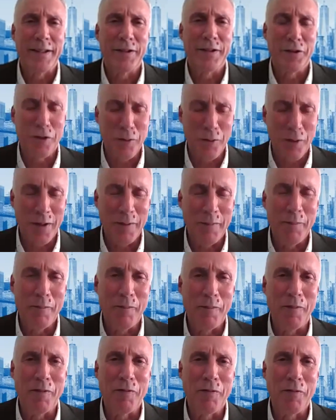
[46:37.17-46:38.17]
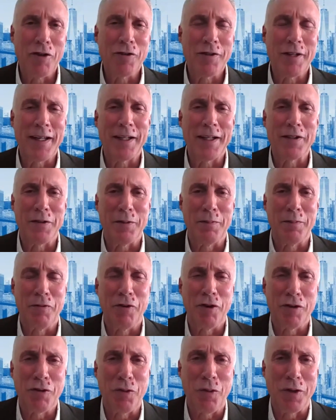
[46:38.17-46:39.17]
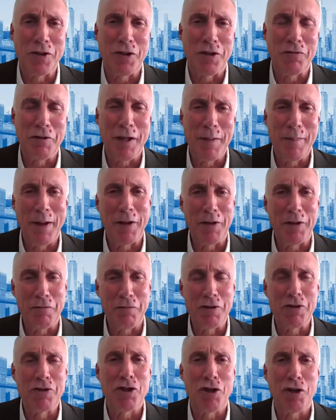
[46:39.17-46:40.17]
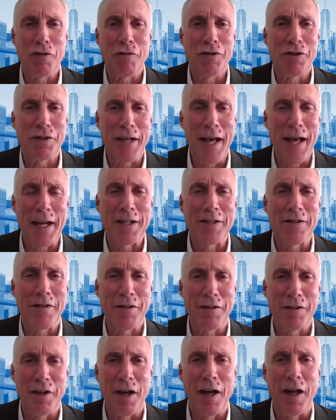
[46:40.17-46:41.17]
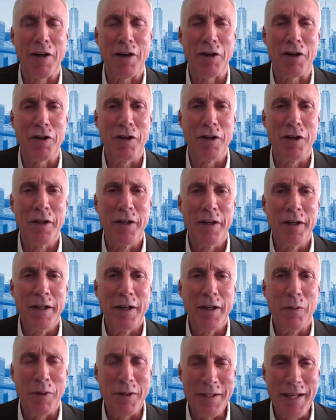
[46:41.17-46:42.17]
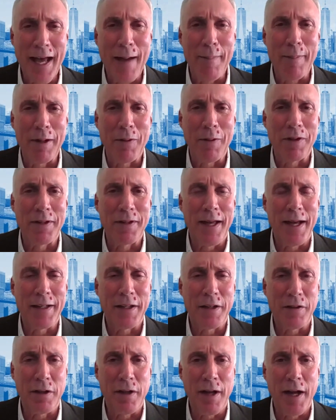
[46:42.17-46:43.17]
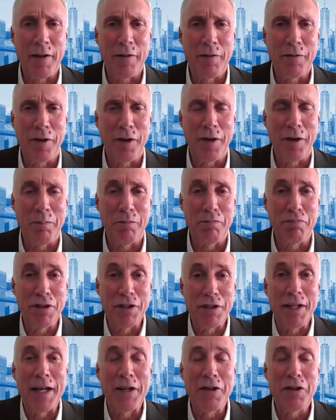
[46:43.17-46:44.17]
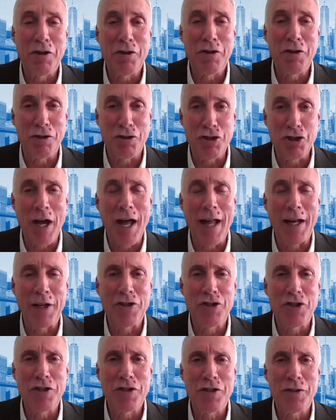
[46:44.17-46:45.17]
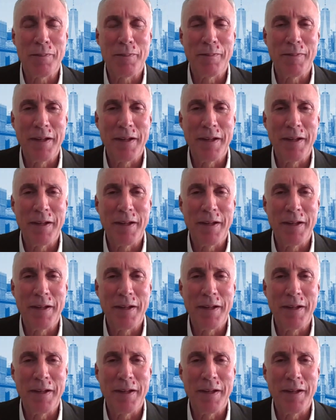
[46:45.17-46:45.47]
so first, I guess your first question is really about the reserve status of the dollar, what's happening with that. There's a lot of pretenders or challenges.